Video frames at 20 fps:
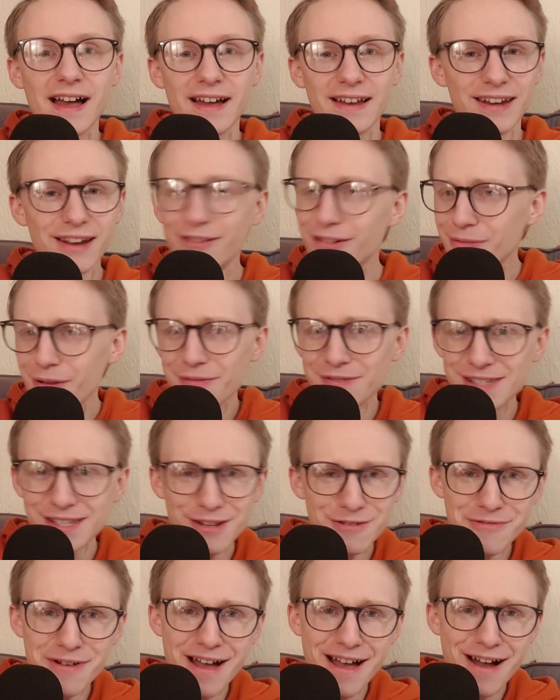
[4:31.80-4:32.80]
Now, I'm obviously
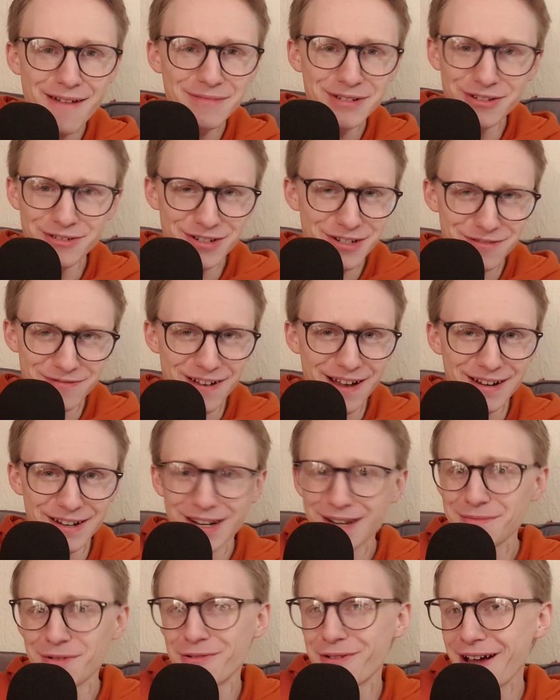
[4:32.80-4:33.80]
aware, I'm a Doctor Who fan, and
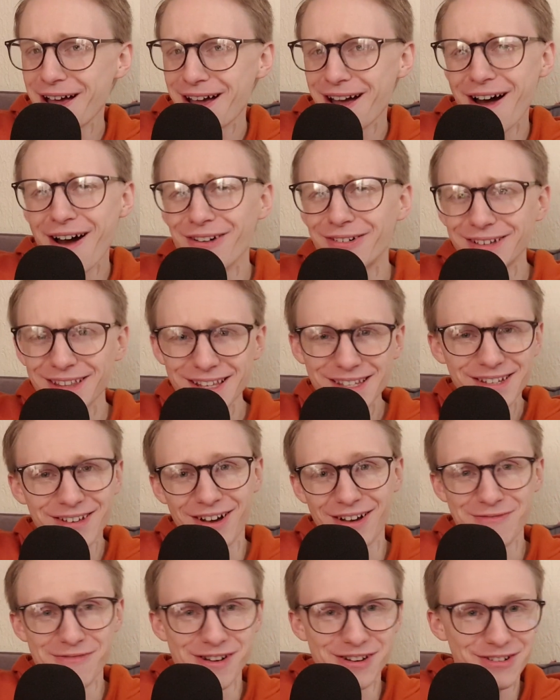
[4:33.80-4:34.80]
I'm aware, oh, this
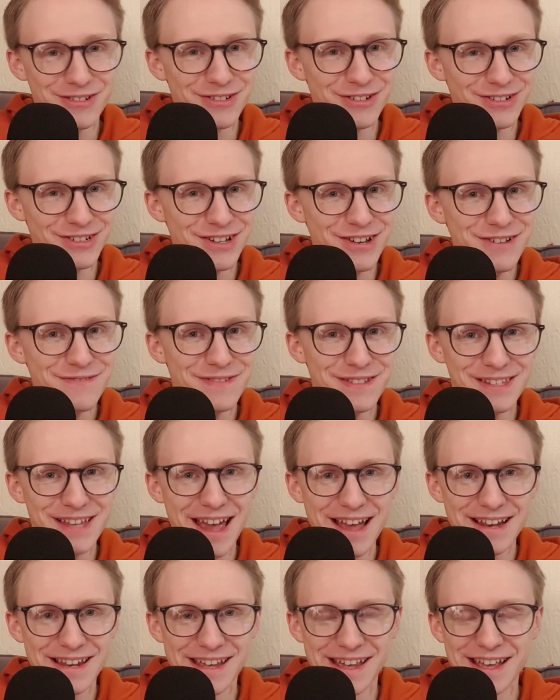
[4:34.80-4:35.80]
guy worked on Doctor Who for
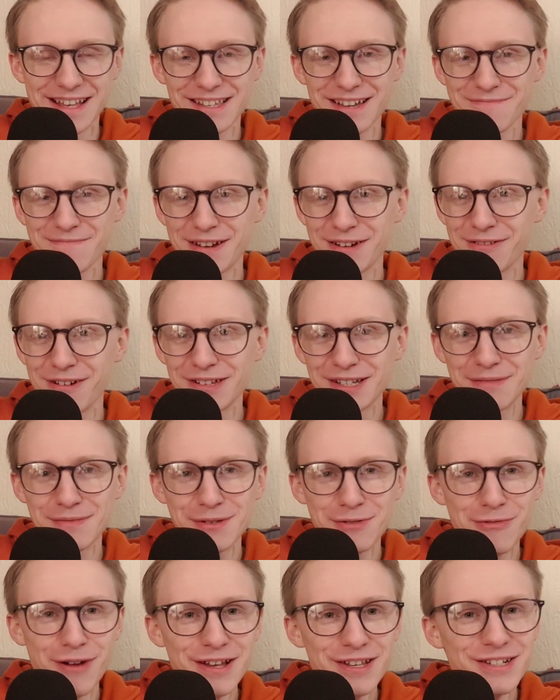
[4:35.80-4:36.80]
10 years, I'd better ask him
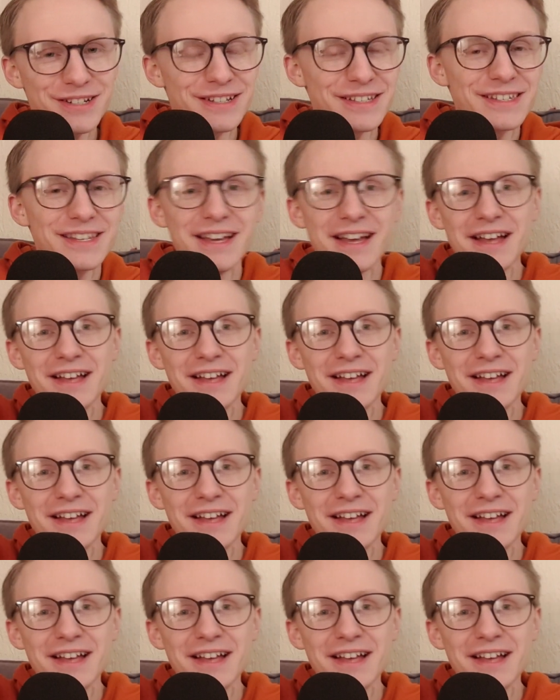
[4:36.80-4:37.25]
some questions.